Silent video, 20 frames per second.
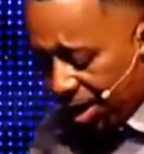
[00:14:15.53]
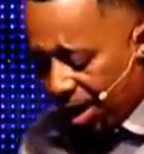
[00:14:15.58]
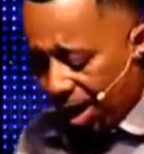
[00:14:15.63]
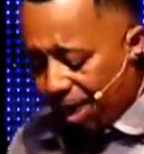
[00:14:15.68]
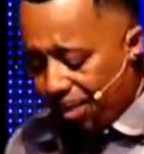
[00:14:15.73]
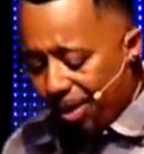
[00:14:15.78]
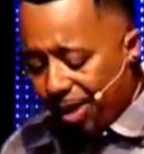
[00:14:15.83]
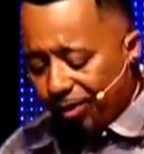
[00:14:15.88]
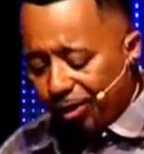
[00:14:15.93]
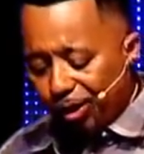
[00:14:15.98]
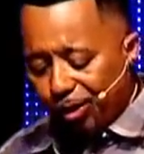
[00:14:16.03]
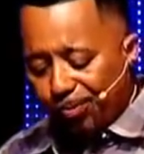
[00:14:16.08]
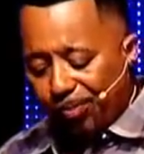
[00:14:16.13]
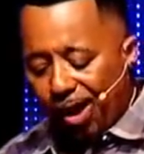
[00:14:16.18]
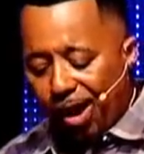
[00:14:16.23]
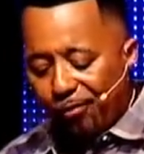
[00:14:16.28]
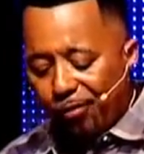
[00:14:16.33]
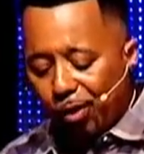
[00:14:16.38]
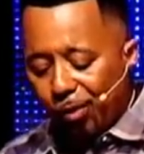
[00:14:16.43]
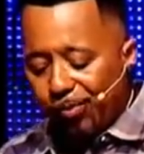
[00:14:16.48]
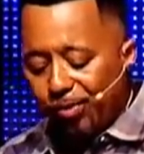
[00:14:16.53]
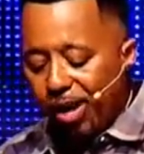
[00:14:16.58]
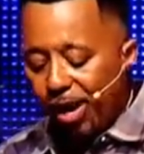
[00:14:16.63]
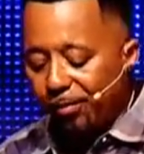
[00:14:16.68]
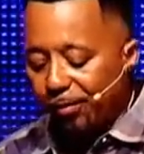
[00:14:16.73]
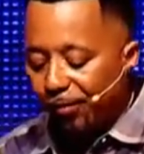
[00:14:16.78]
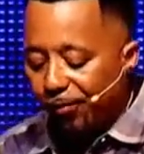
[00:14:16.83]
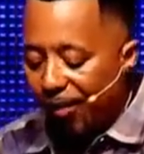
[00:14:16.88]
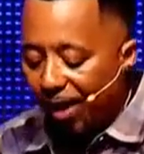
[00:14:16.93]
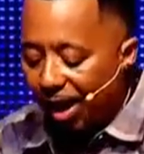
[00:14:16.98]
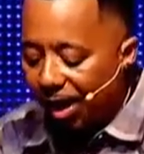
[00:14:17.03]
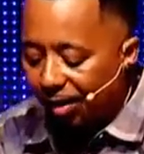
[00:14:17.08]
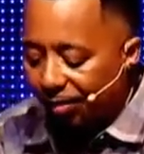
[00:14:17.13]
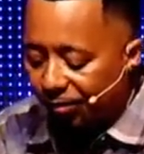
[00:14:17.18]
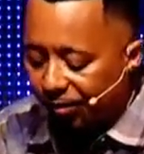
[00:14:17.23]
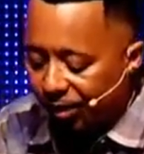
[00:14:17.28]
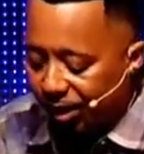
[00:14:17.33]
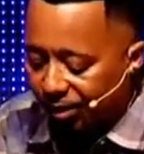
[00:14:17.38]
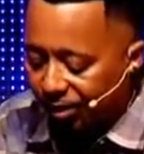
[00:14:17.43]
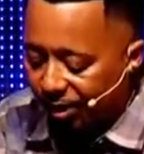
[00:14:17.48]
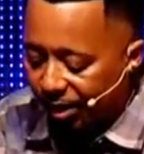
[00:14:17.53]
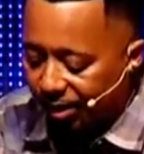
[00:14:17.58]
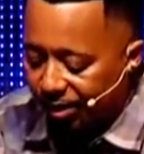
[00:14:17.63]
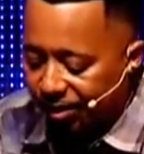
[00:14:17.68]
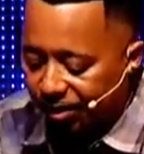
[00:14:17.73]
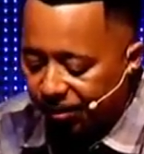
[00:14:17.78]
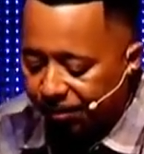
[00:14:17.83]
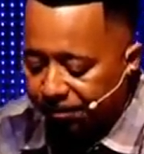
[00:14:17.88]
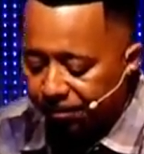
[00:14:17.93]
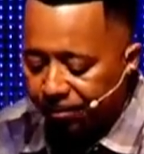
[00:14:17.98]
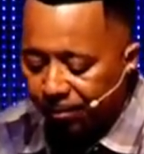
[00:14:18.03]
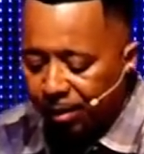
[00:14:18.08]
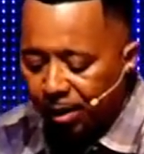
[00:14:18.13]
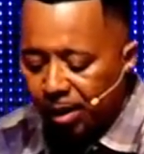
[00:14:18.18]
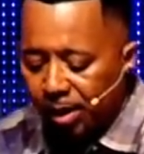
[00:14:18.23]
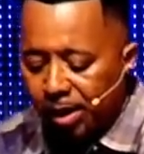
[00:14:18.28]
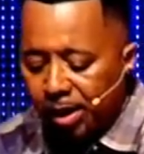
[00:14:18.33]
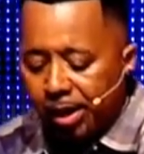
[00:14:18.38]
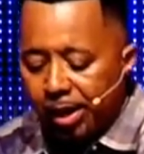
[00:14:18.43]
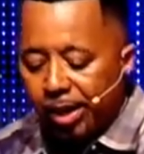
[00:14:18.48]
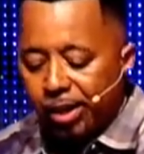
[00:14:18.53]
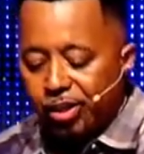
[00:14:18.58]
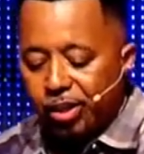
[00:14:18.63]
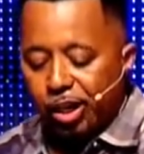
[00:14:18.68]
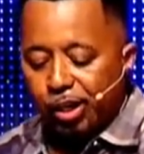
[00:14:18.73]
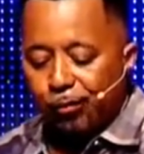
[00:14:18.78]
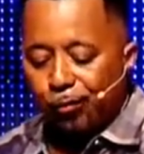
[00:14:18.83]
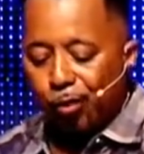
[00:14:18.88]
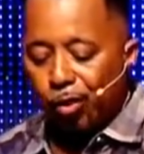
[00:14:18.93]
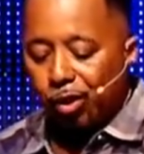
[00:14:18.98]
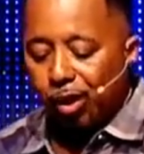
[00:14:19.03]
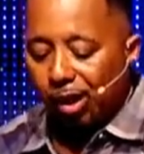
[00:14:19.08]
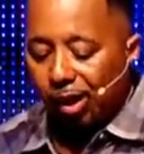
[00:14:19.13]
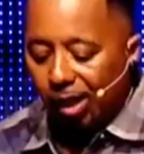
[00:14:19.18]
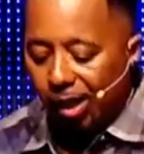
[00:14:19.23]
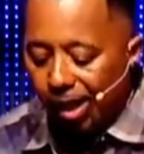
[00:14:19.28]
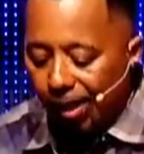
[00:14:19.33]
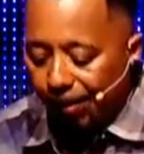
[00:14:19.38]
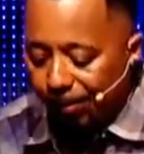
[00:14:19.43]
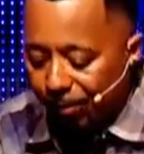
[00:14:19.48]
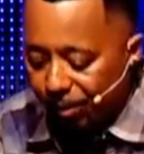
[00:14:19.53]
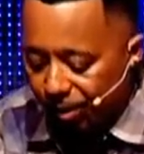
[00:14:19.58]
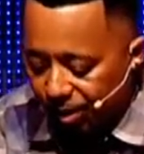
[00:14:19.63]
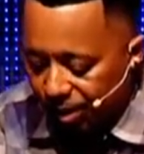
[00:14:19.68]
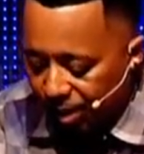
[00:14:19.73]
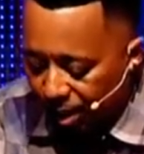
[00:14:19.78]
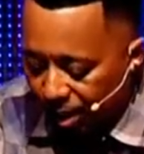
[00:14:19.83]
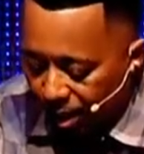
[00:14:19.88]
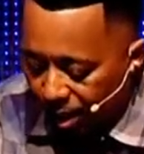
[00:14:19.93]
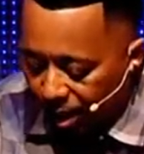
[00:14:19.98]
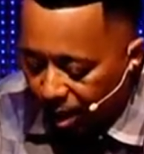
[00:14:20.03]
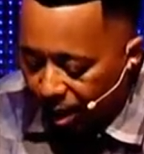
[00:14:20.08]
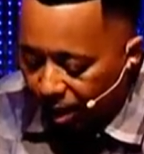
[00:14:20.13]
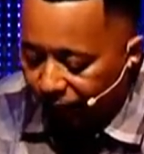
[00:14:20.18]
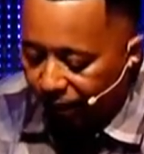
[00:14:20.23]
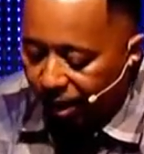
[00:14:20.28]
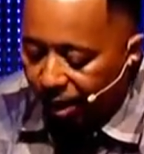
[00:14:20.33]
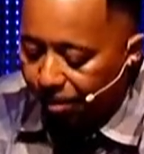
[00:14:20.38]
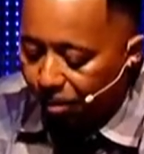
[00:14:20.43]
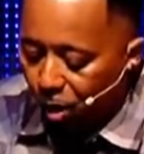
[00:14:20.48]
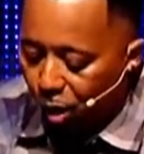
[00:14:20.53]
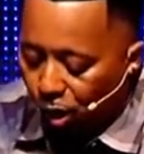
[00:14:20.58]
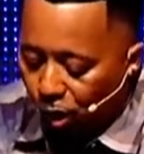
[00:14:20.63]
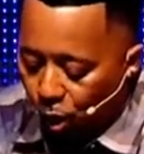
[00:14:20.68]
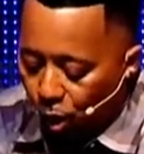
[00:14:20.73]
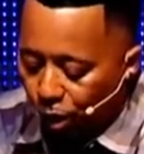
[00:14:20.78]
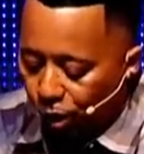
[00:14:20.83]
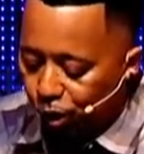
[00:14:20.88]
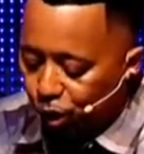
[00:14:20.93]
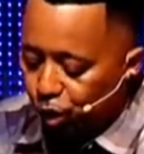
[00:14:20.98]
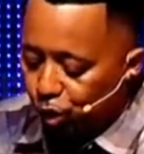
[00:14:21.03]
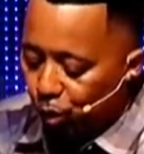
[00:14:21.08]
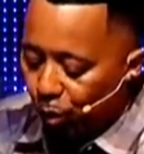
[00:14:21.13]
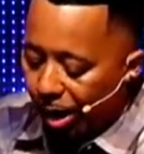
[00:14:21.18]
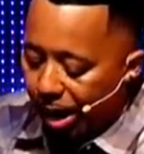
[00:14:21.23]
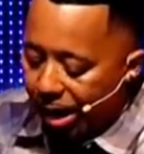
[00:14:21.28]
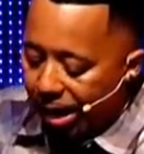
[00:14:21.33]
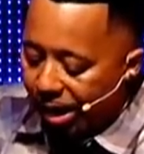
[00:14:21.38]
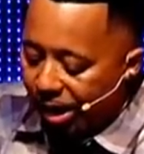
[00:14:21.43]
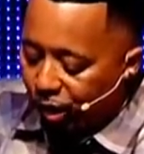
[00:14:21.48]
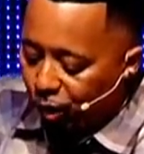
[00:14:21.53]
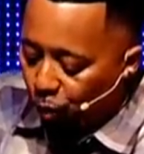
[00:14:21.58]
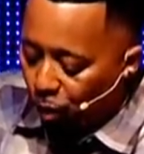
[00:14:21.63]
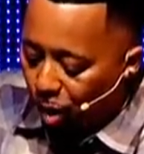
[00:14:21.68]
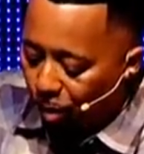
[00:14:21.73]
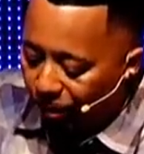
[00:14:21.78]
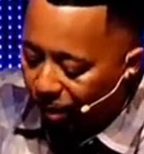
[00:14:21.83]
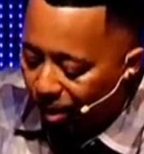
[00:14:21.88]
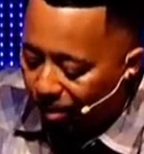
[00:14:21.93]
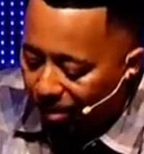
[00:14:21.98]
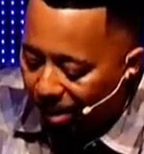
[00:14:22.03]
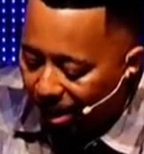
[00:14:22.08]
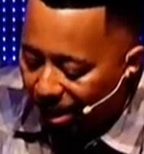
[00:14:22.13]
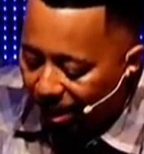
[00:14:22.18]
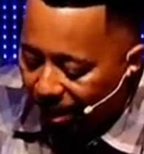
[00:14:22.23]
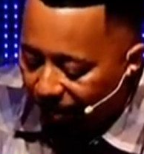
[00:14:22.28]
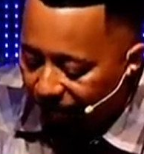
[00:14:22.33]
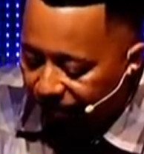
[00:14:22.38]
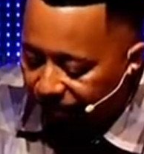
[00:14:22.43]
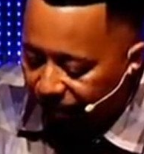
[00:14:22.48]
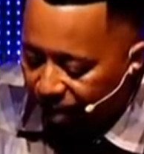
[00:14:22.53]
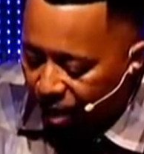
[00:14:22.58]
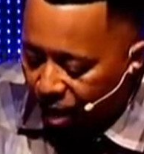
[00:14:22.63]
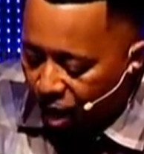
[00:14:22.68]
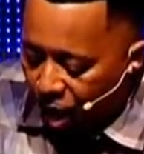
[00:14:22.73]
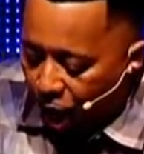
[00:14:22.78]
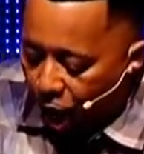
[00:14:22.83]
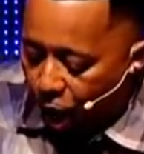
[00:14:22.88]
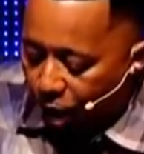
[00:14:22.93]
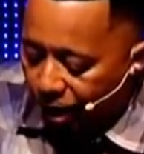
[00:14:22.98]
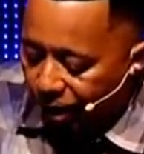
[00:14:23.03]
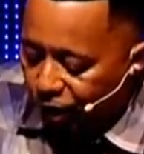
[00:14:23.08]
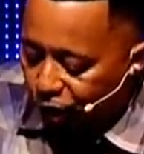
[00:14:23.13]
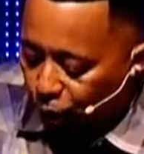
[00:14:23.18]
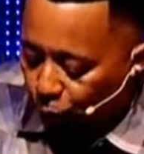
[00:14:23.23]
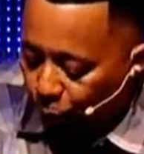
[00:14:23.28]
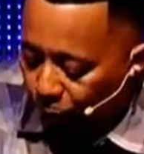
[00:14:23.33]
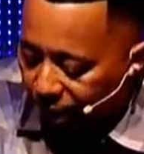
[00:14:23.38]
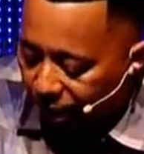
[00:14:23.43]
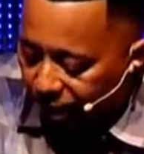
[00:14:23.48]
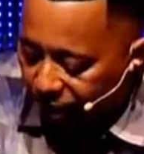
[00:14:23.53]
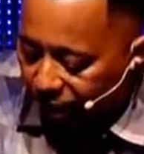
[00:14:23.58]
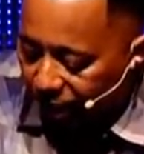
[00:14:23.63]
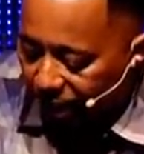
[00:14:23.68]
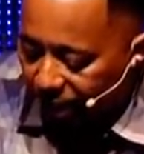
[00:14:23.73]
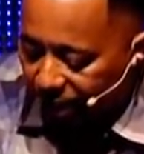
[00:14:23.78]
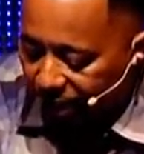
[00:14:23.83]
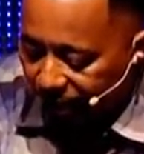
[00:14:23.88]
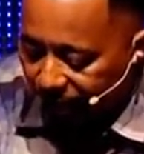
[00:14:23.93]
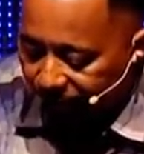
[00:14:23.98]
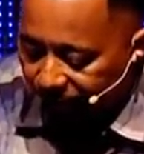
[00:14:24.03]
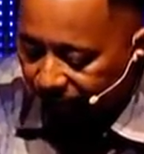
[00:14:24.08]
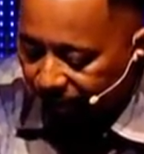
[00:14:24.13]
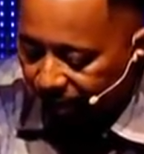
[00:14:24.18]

How about this? Proverbs chapter 5 says this it says, For the lips of an immoral or strange woman or man are as sweet as honey,